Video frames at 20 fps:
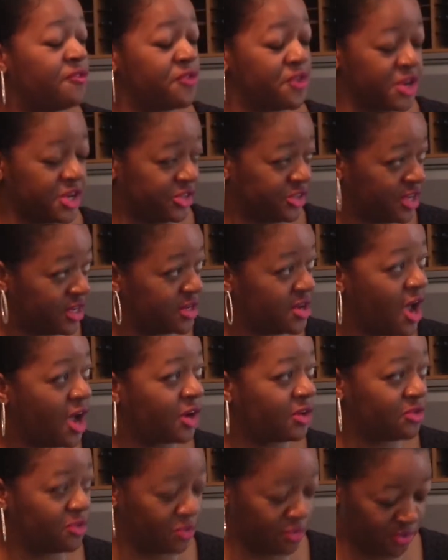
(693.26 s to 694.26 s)
For his
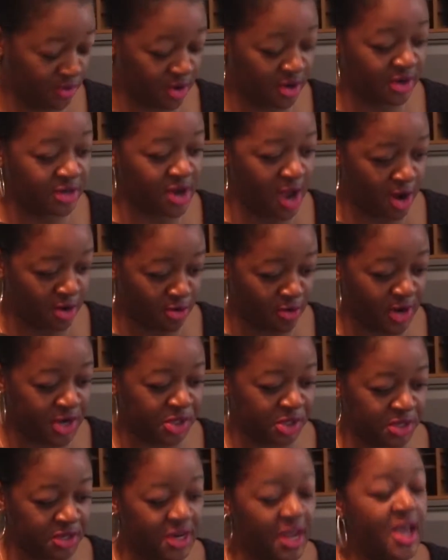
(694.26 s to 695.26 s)

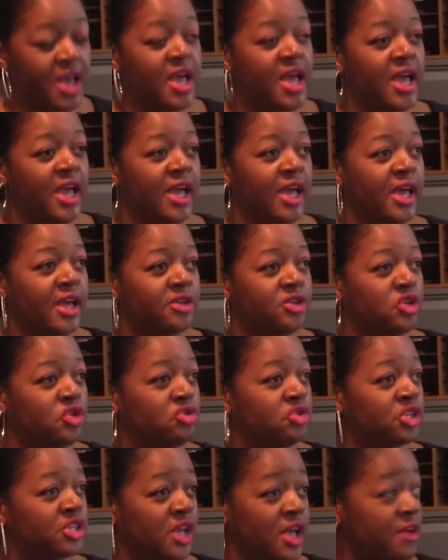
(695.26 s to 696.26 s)
inauguration, and
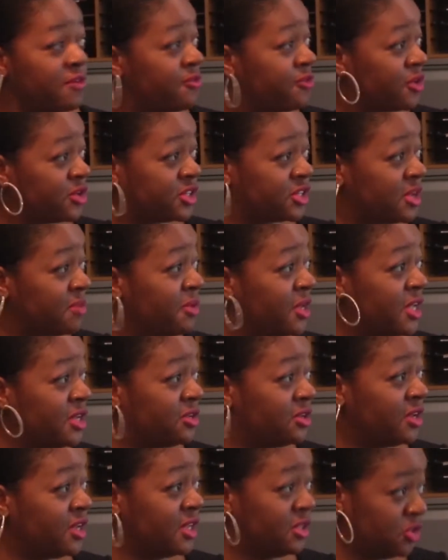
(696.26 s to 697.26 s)
you sang for some
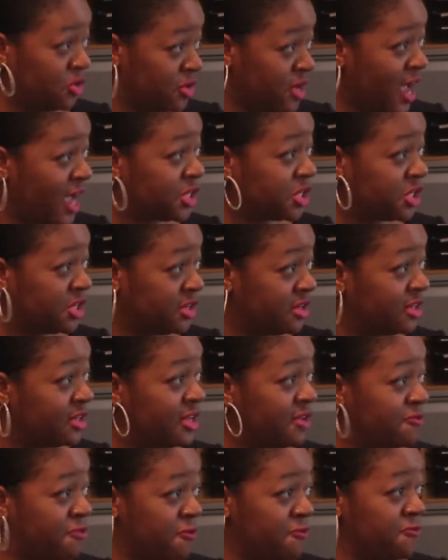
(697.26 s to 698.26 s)

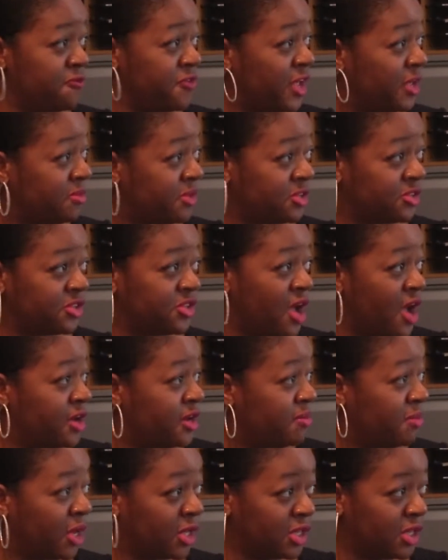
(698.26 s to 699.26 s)
internationally for famous
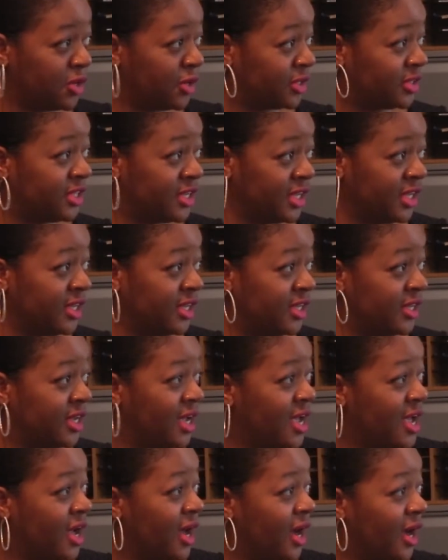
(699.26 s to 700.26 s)
Donnie McClurkin.
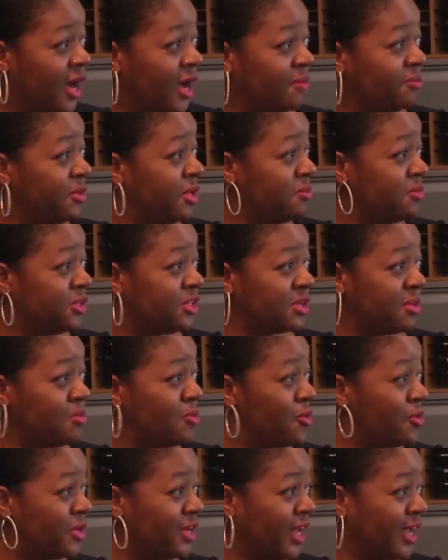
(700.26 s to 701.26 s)
Give me some
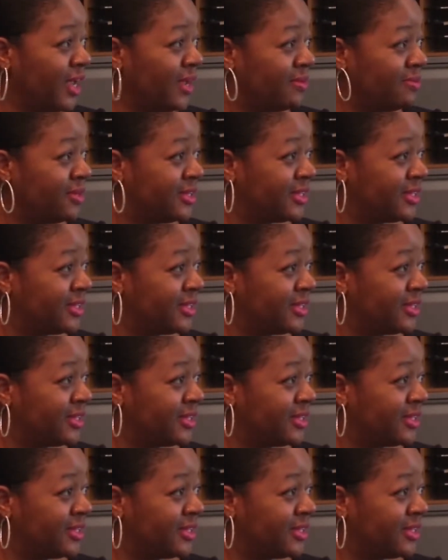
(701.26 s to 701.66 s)
more names.